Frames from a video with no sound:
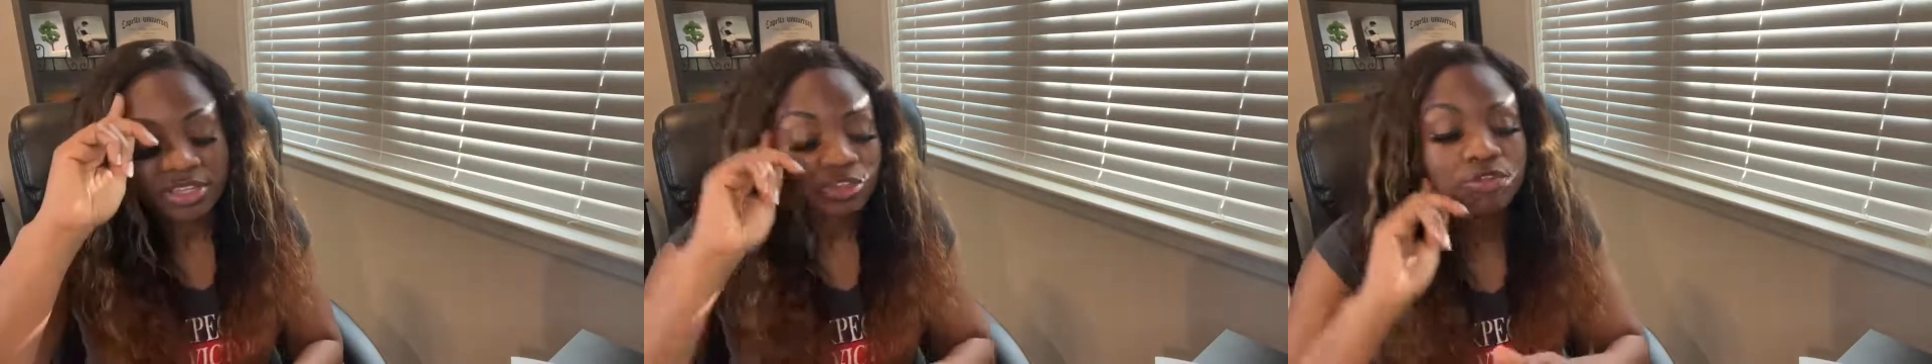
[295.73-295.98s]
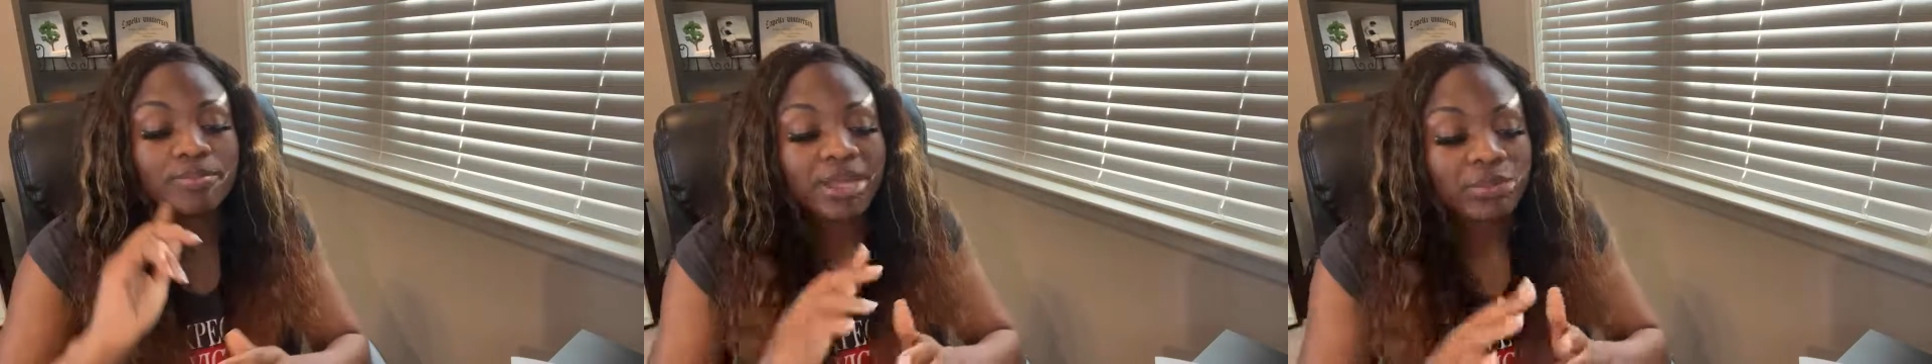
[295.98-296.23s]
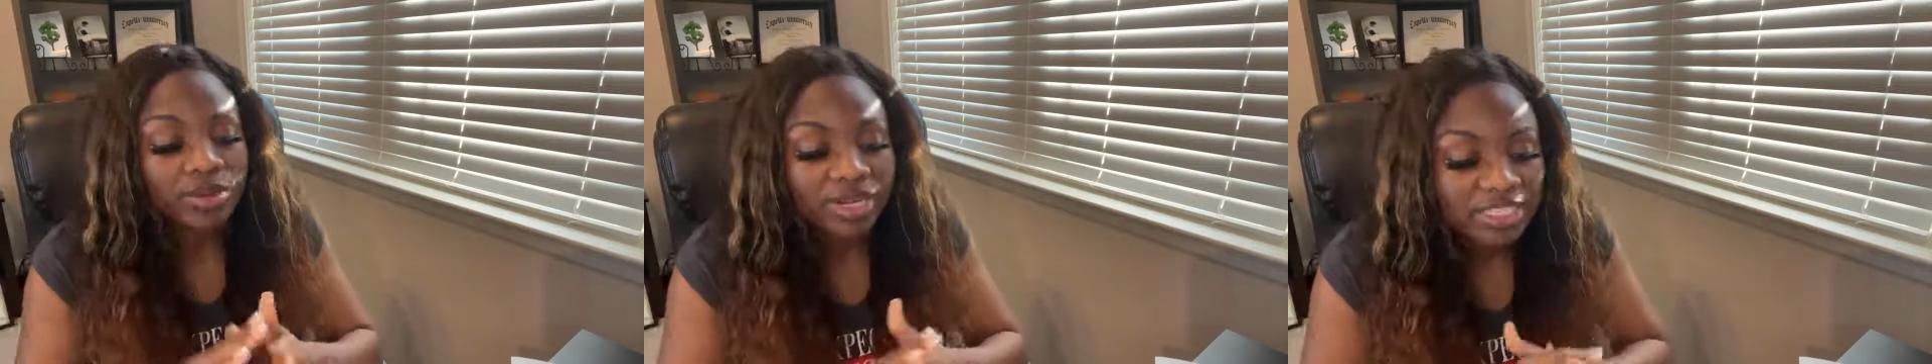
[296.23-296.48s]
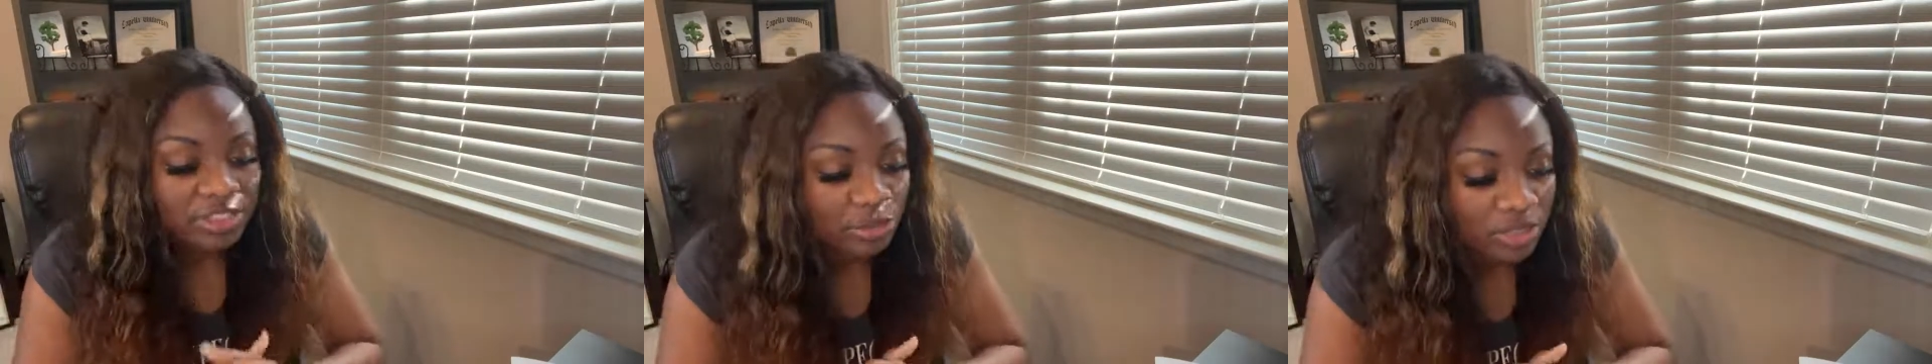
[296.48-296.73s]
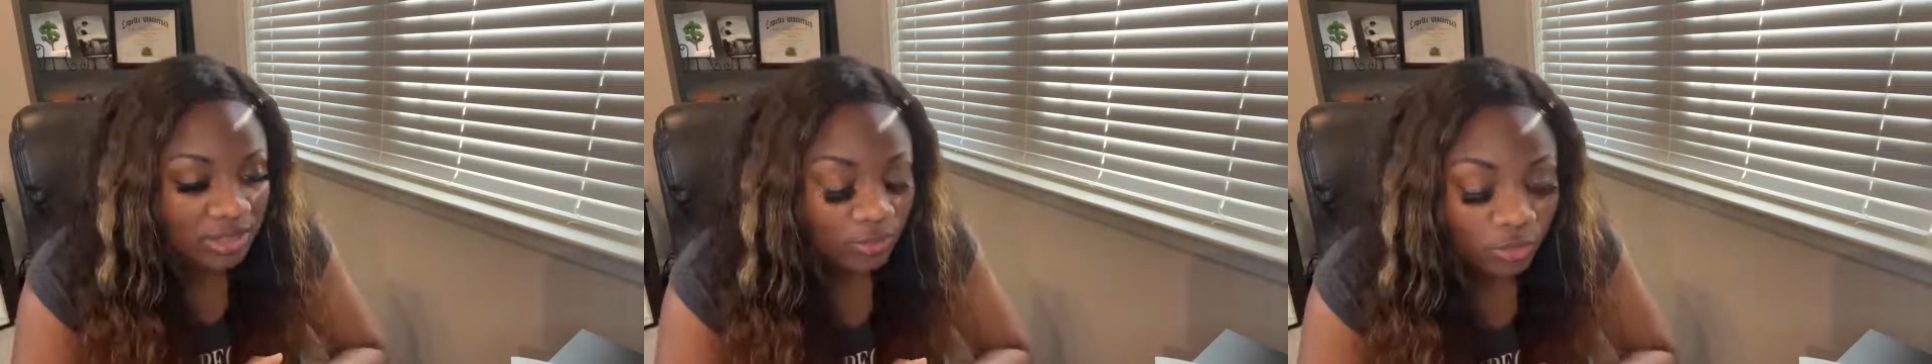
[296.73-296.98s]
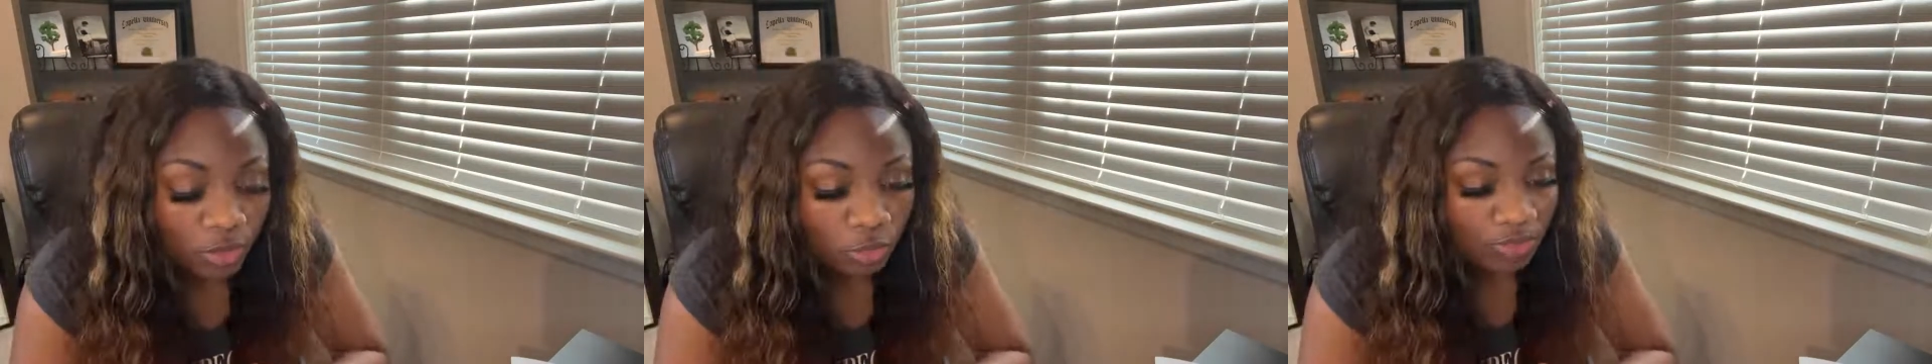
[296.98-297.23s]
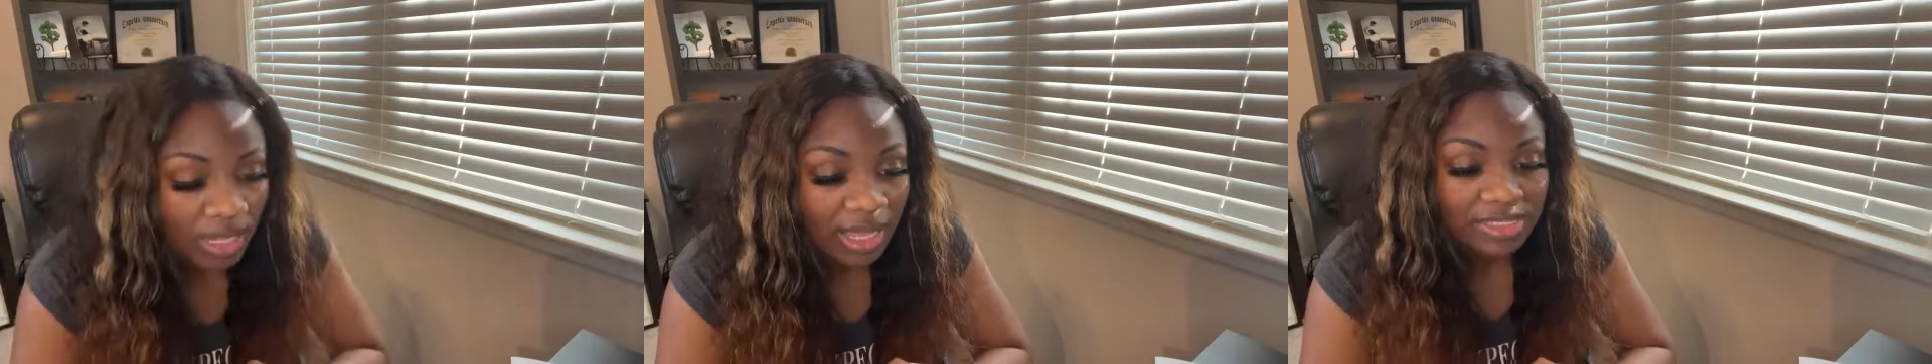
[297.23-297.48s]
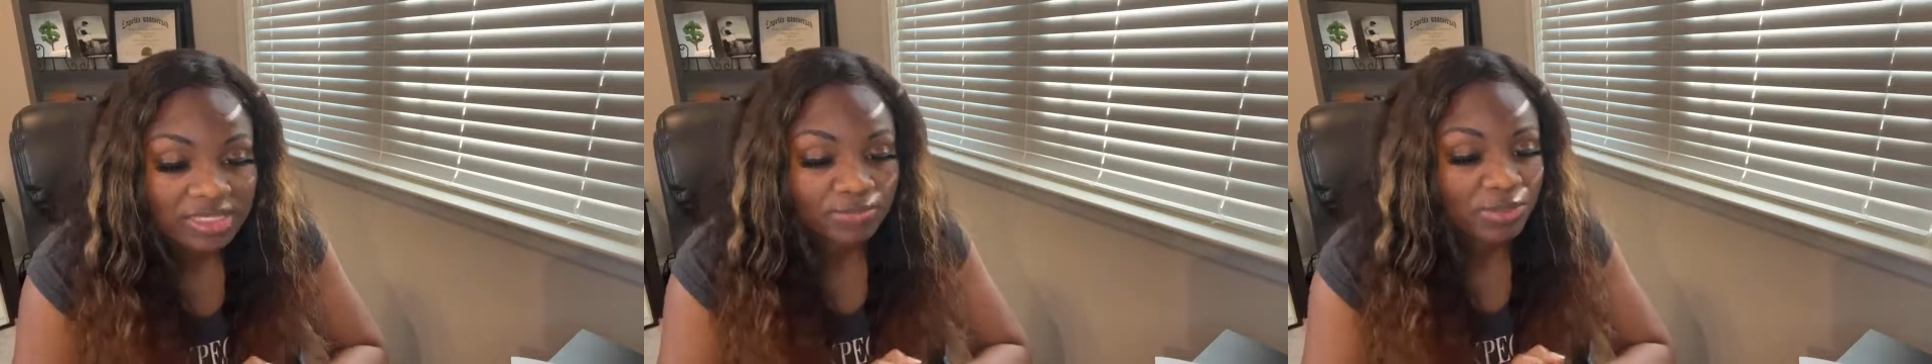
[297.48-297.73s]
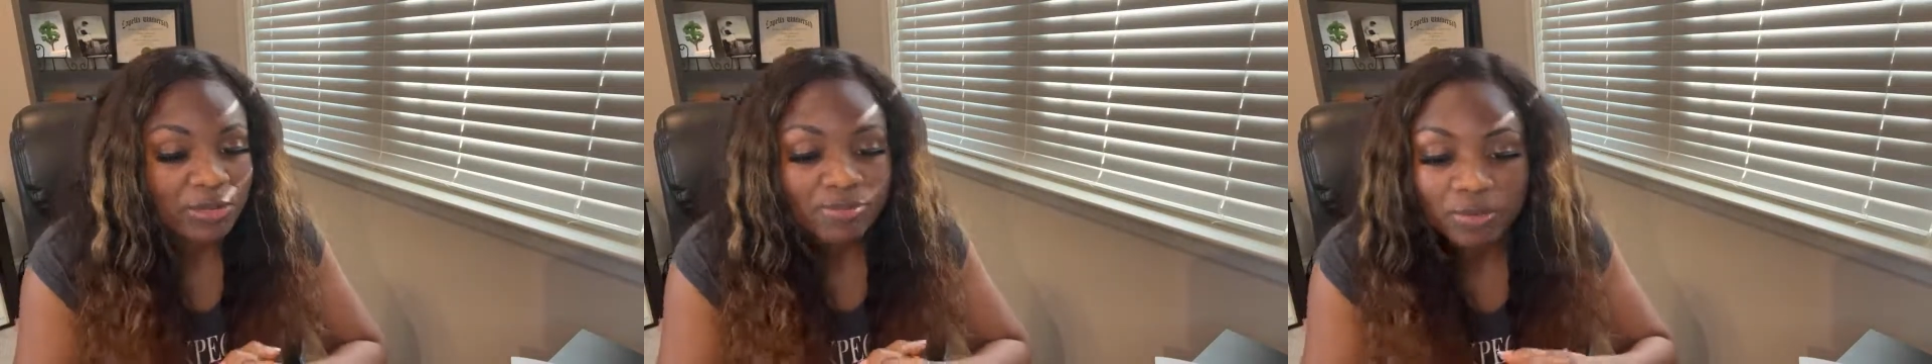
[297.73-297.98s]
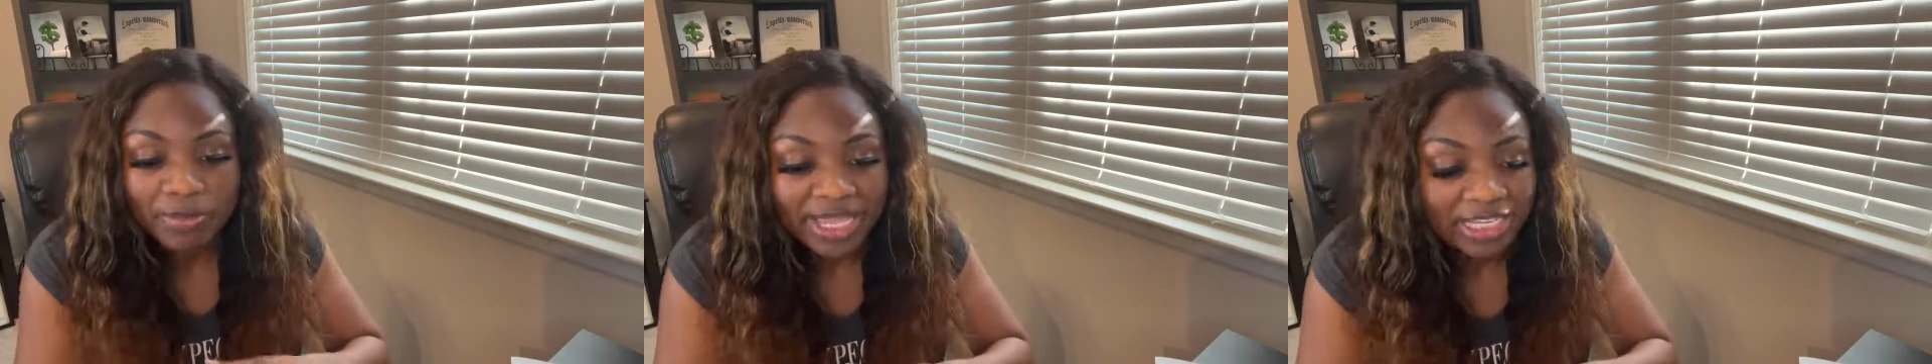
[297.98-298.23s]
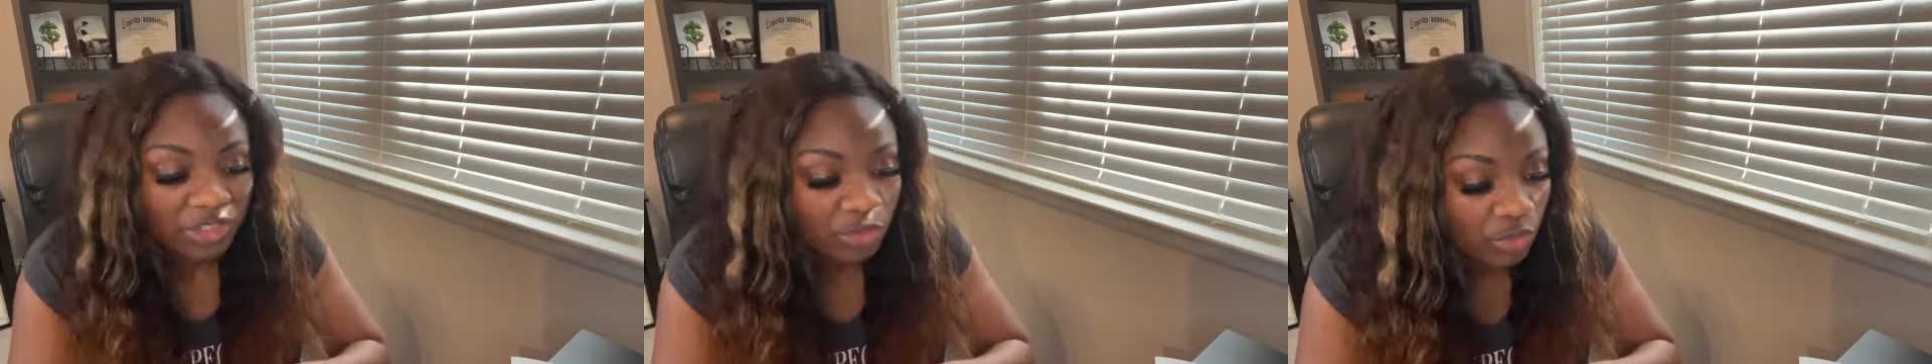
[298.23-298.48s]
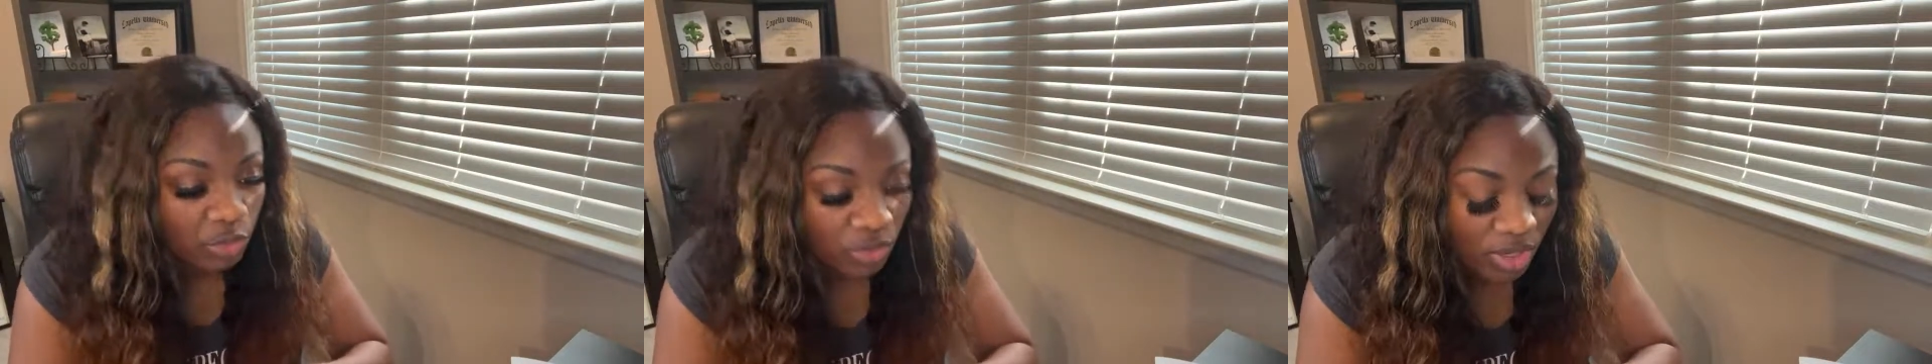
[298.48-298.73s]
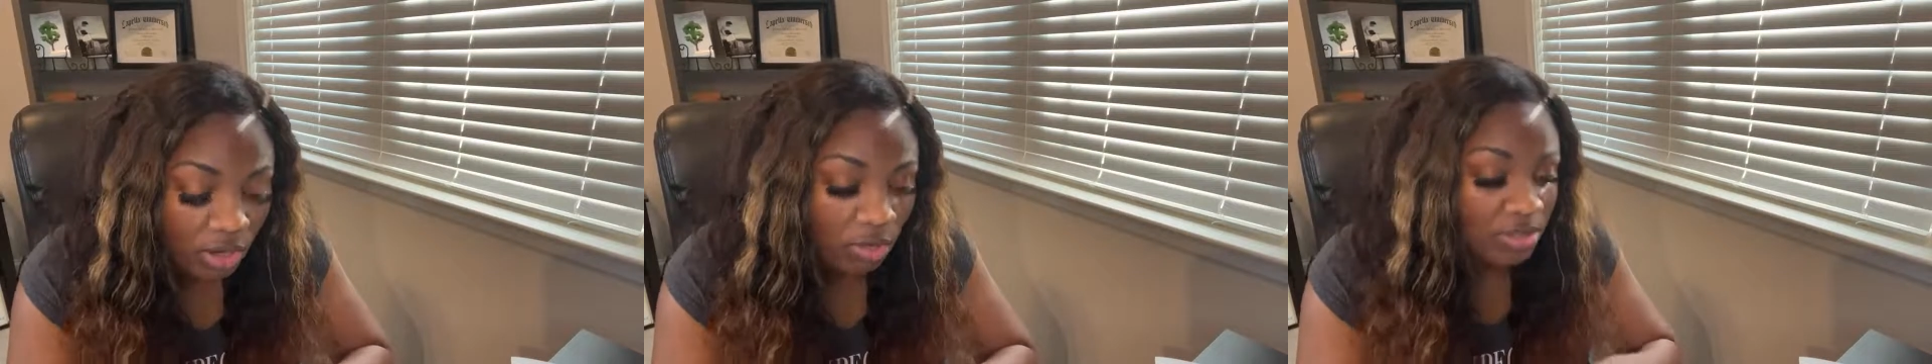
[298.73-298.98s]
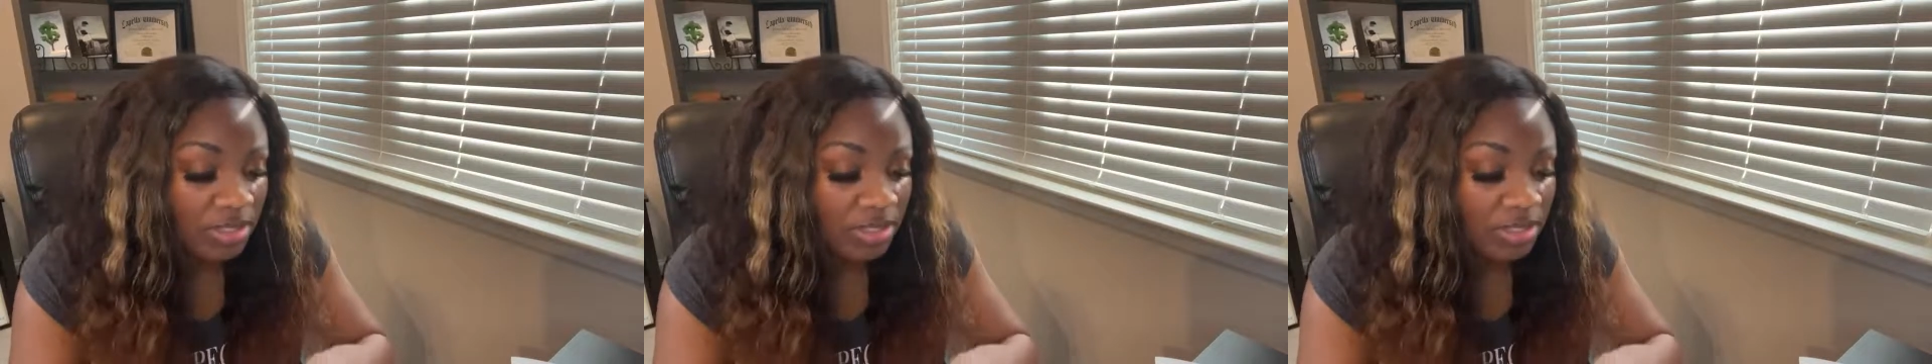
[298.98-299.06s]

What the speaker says: You may run into some roadblocks. Some people may do you wrong.